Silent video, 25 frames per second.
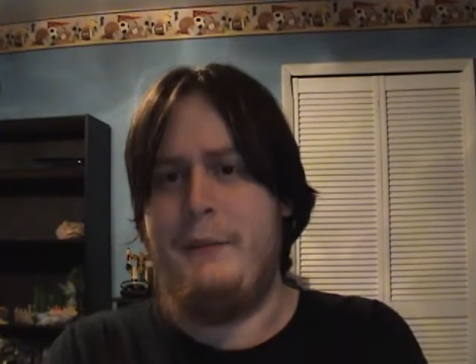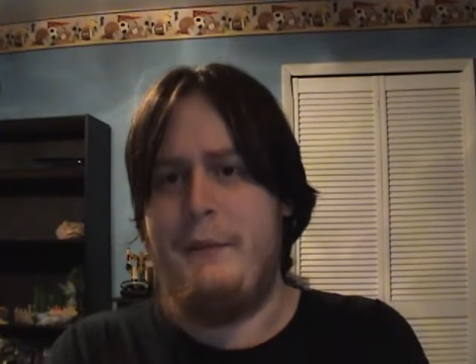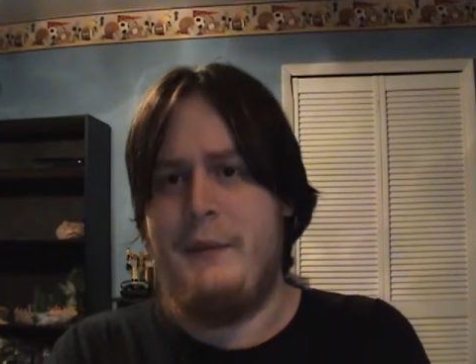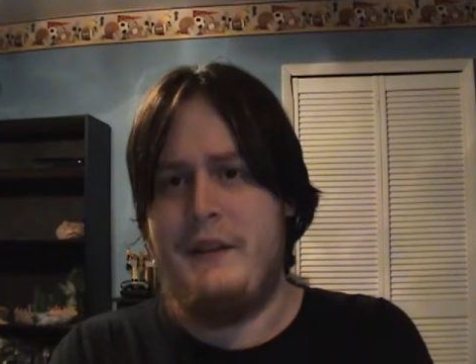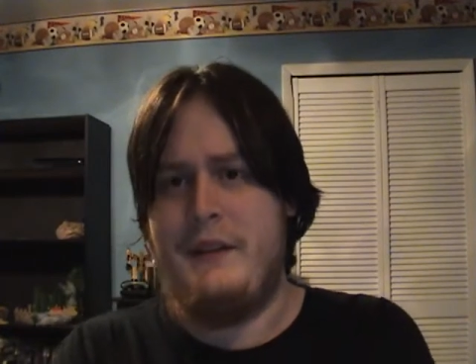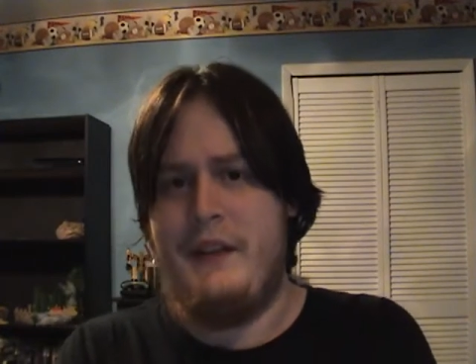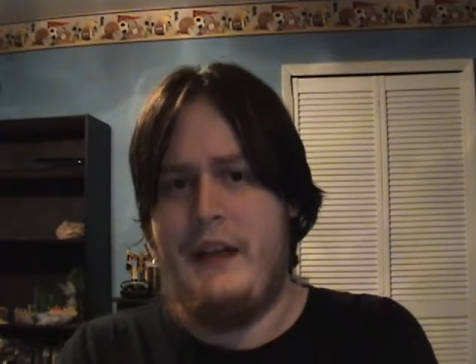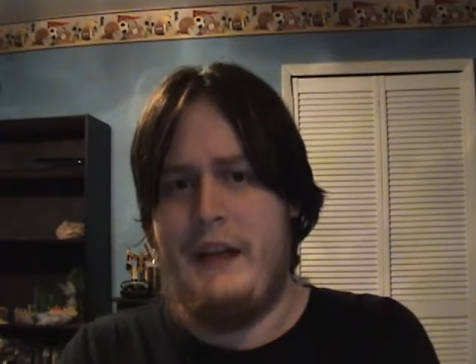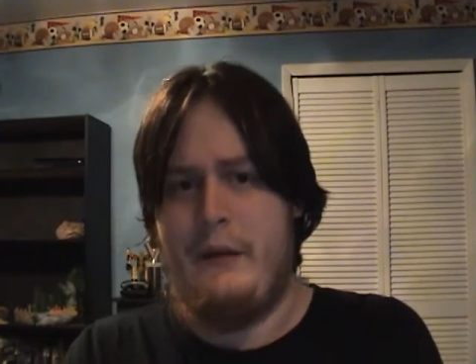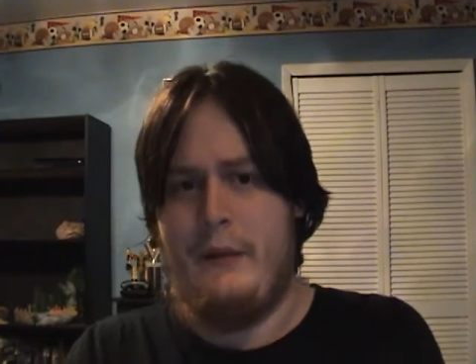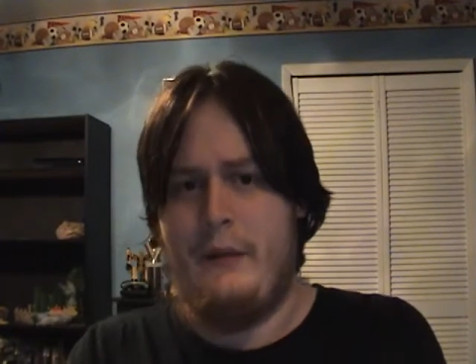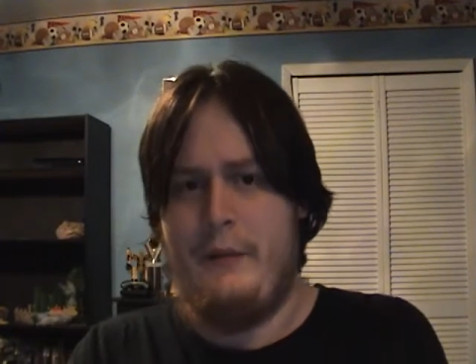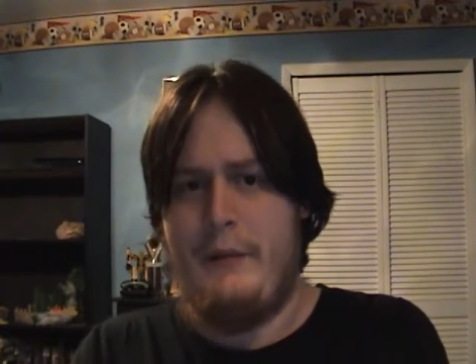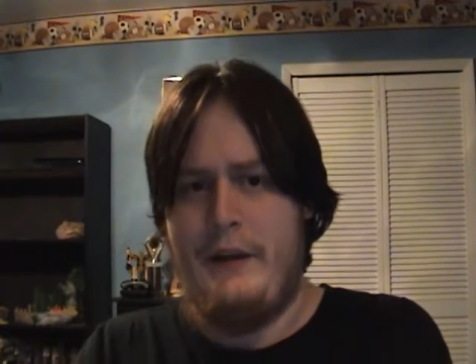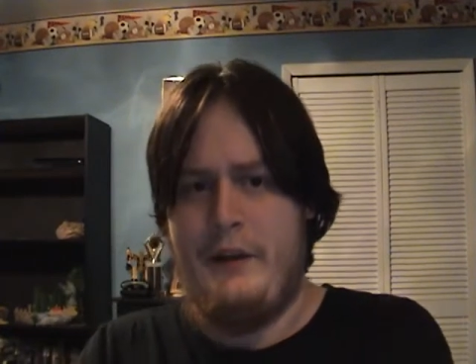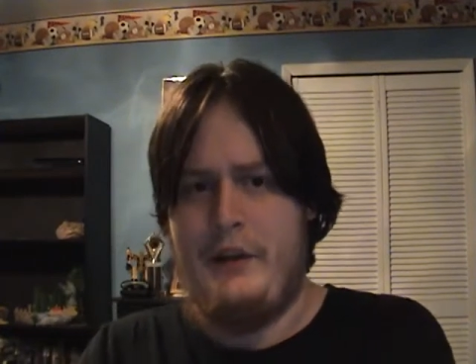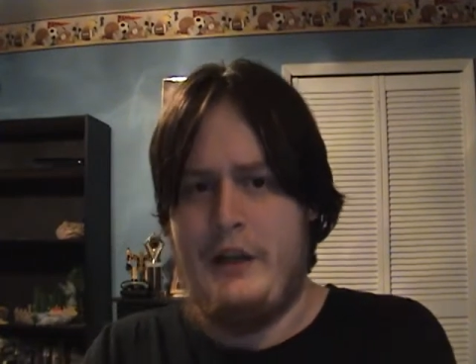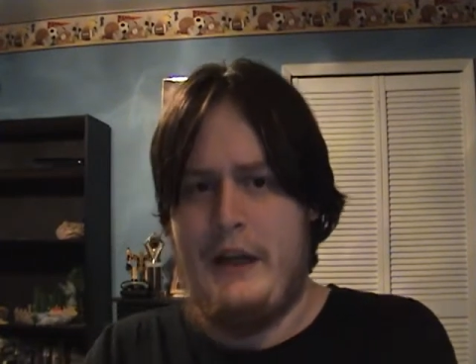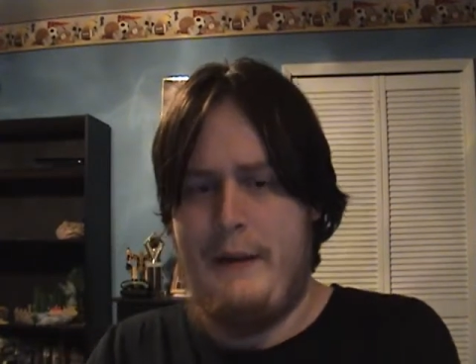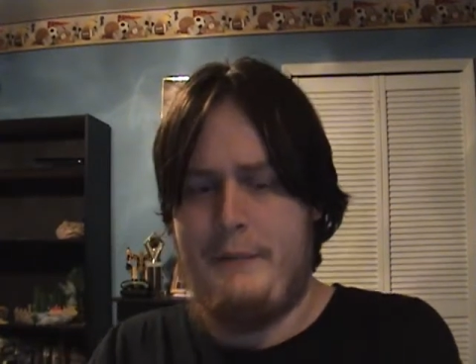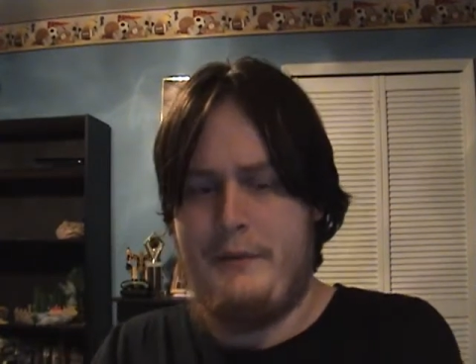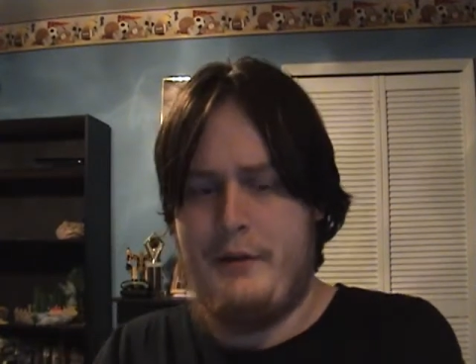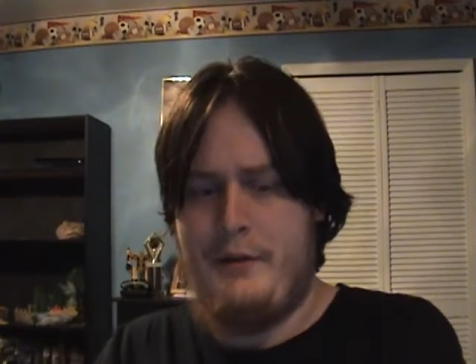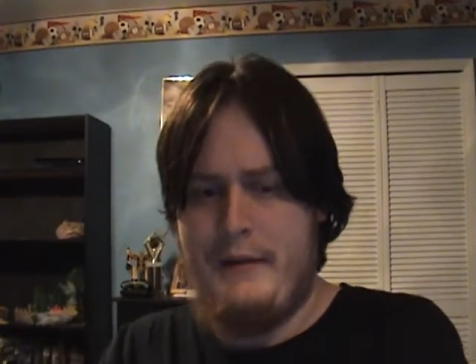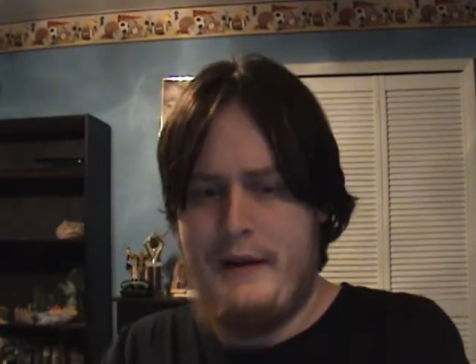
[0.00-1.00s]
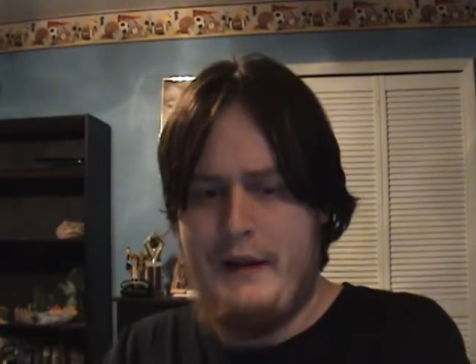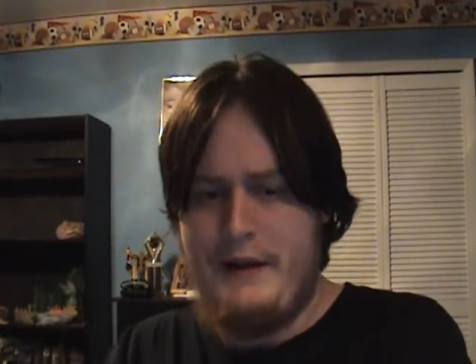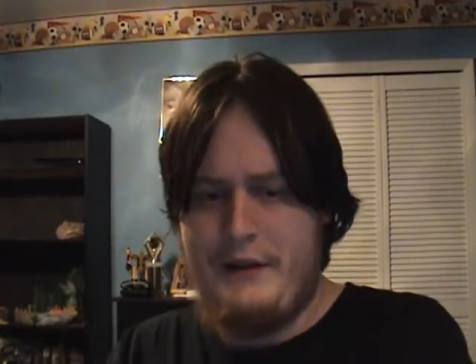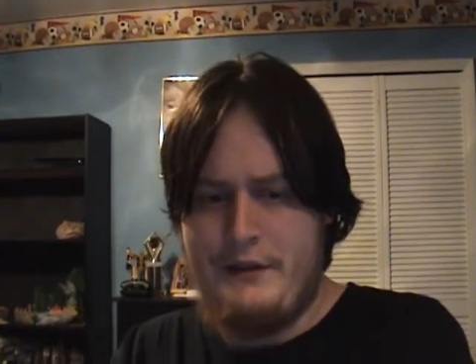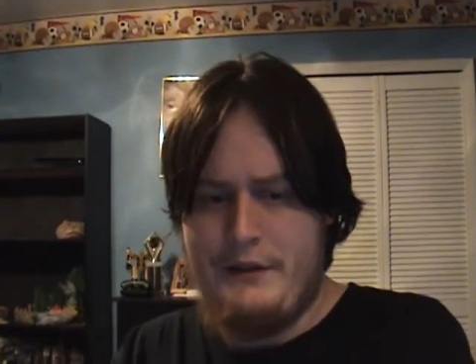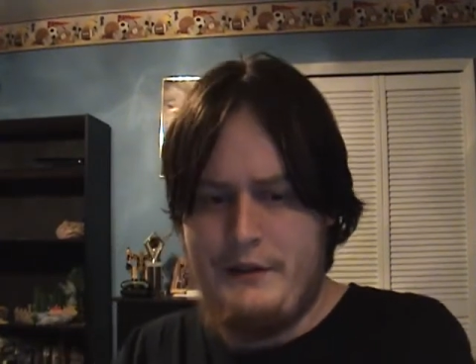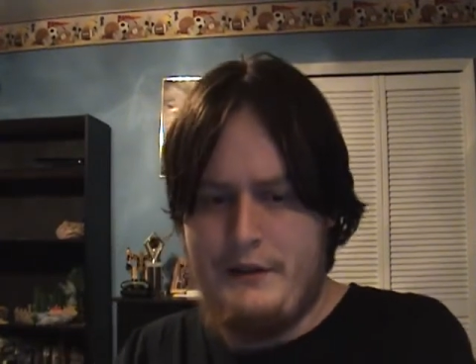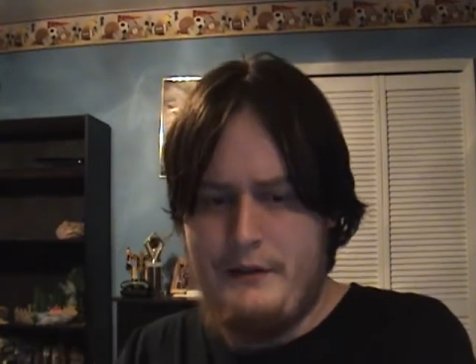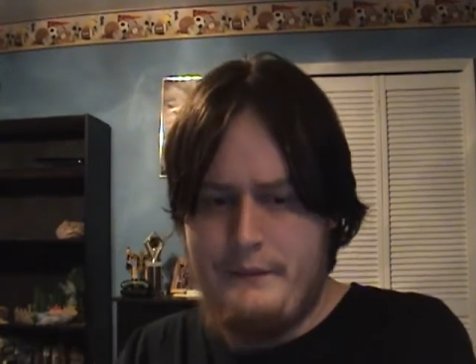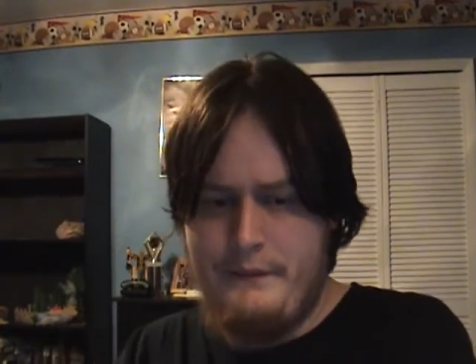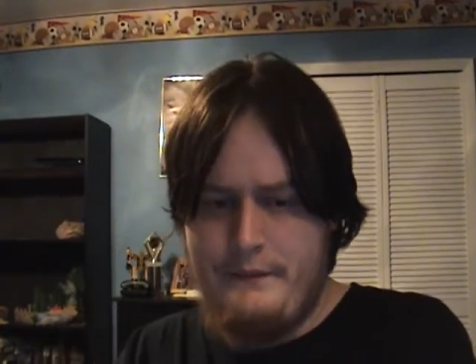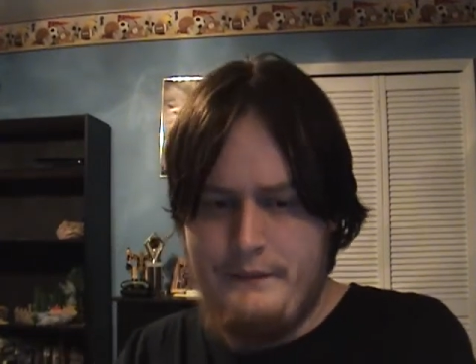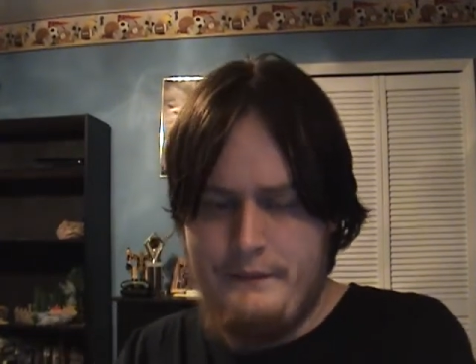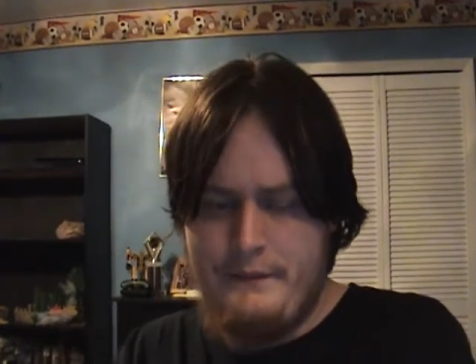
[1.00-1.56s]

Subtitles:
mistake with my chapter master.